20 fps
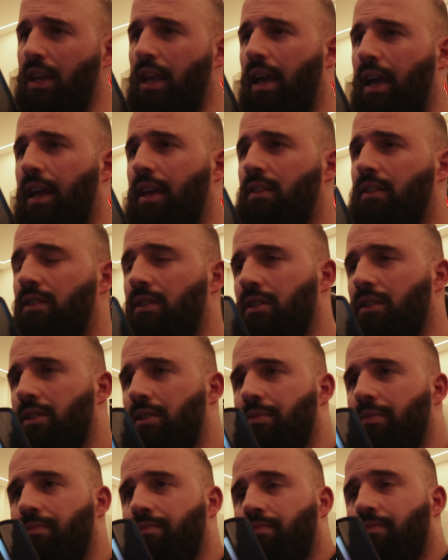
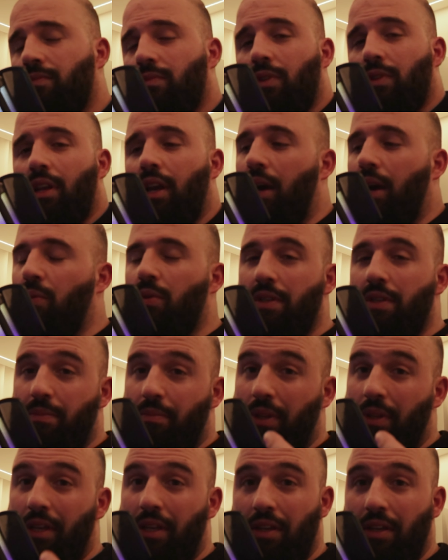And I was
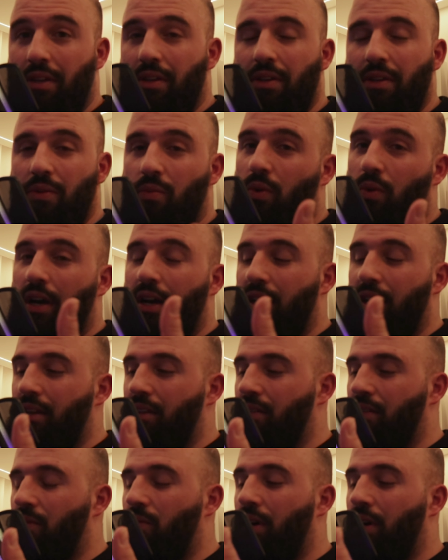playing
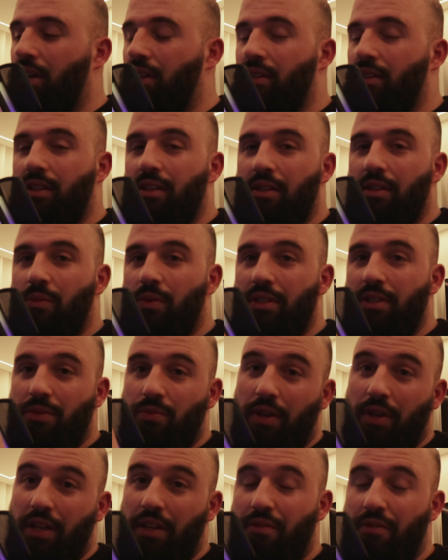while I was
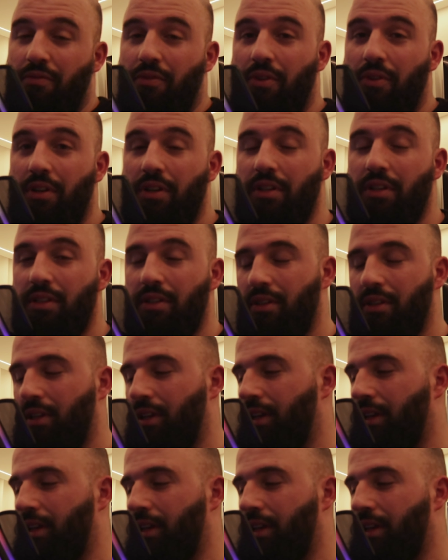waiting for the